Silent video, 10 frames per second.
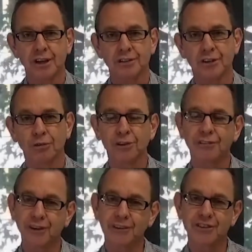So with a
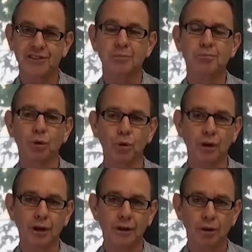very simple
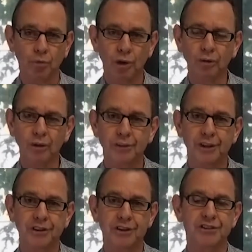will
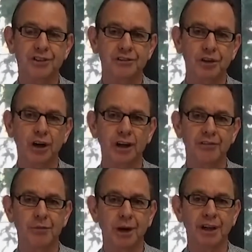that just says, I leave
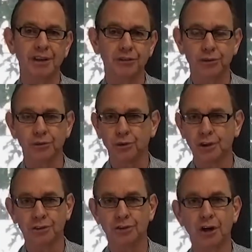the money to
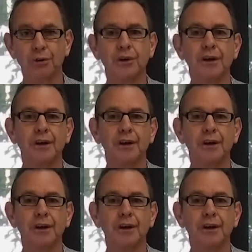Joe